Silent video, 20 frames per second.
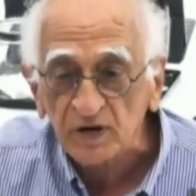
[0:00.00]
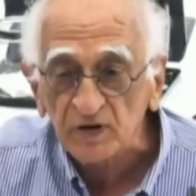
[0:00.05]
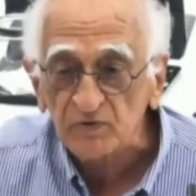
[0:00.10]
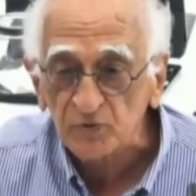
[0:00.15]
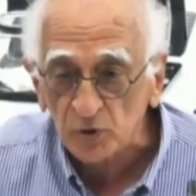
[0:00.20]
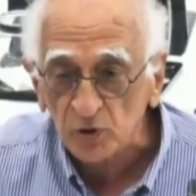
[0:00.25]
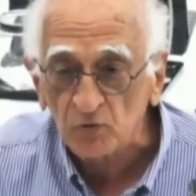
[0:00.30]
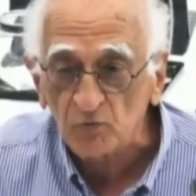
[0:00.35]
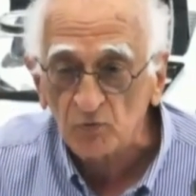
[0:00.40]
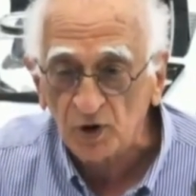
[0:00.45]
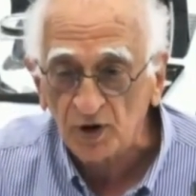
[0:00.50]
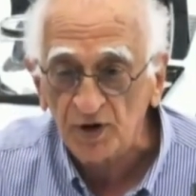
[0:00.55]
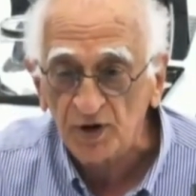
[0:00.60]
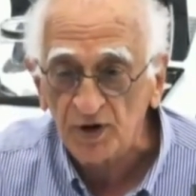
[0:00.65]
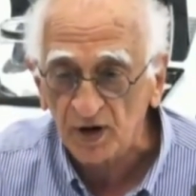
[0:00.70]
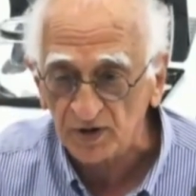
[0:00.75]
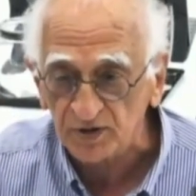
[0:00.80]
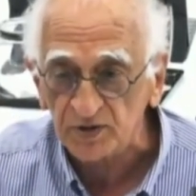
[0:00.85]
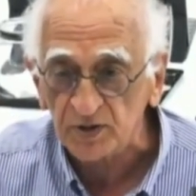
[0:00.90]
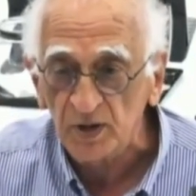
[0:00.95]
That's what the
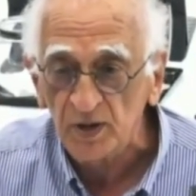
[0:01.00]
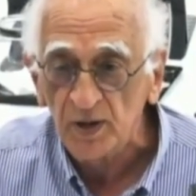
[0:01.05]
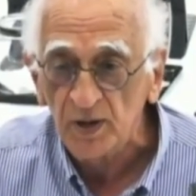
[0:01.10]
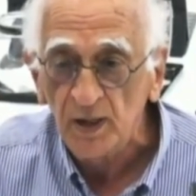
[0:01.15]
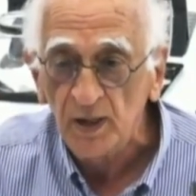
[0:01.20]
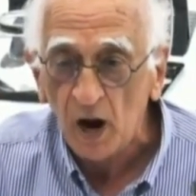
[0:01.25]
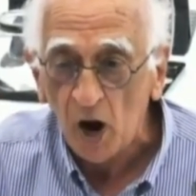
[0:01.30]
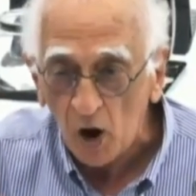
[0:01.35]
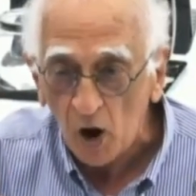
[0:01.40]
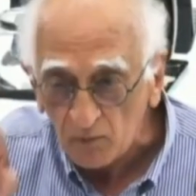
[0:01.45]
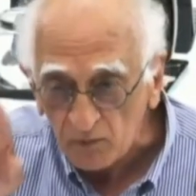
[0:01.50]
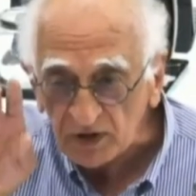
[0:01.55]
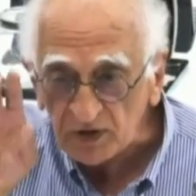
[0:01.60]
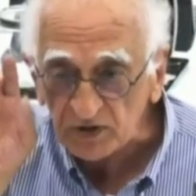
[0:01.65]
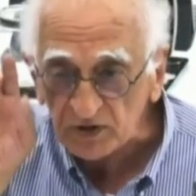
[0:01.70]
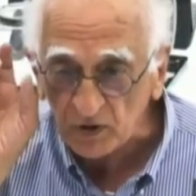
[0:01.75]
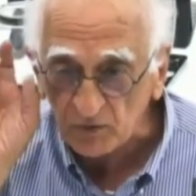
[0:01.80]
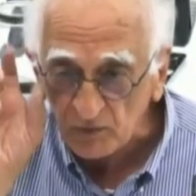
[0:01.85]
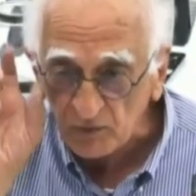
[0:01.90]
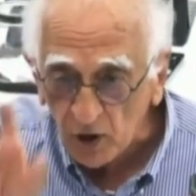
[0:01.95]
rest of the world does.
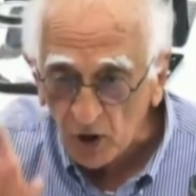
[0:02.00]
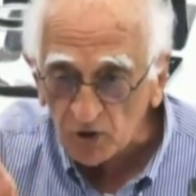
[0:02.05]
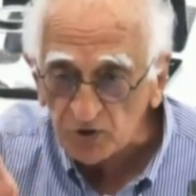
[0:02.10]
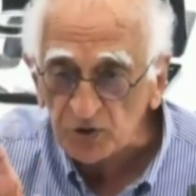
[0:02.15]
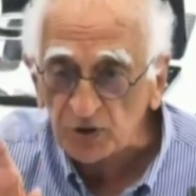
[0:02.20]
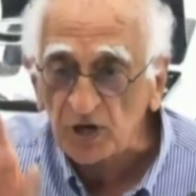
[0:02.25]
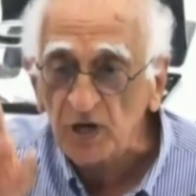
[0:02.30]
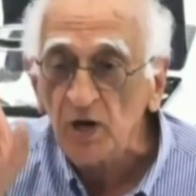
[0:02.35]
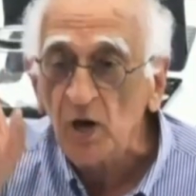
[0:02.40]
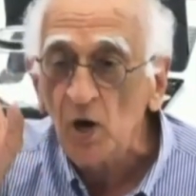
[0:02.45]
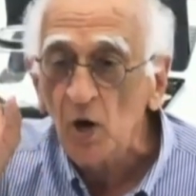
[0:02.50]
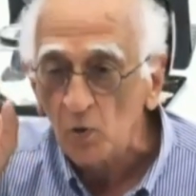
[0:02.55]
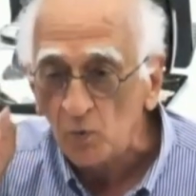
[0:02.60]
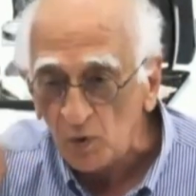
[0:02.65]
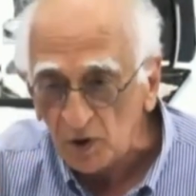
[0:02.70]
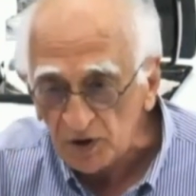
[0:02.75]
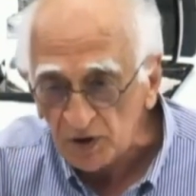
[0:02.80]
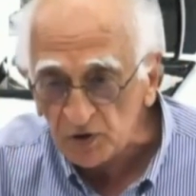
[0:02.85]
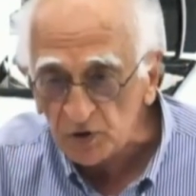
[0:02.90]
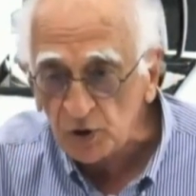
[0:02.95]
What is the
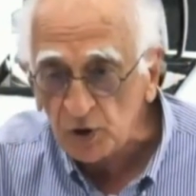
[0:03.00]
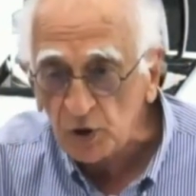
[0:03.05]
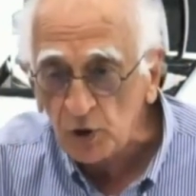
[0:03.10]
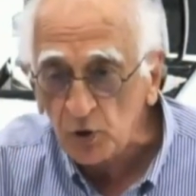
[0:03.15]
velocity?